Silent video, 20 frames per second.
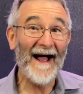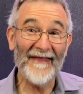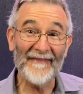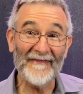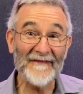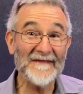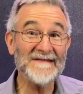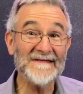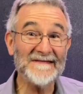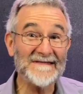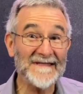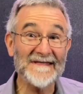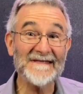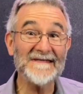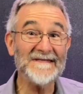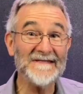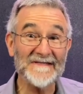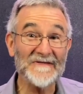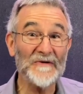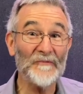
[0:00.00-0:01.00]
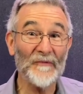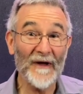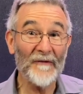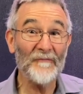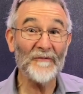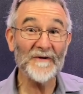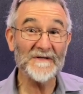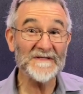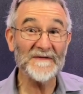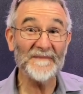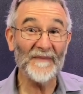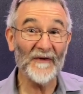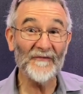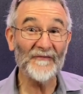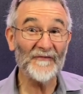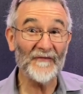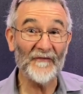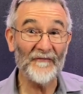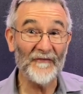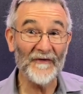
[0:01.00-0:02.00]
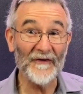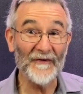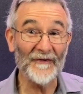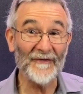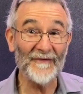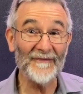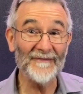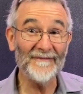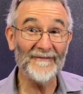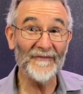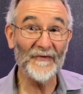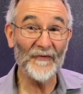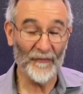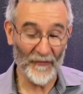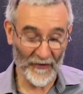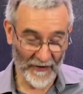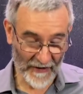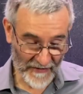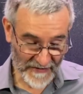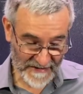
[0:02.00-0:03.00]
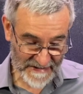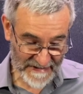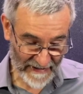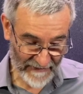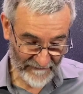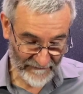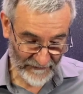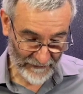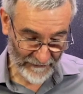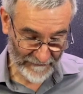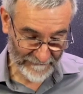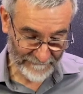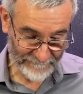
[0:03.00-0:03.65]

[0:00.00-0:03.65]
This is the way we're supposed to feel toward our Savior.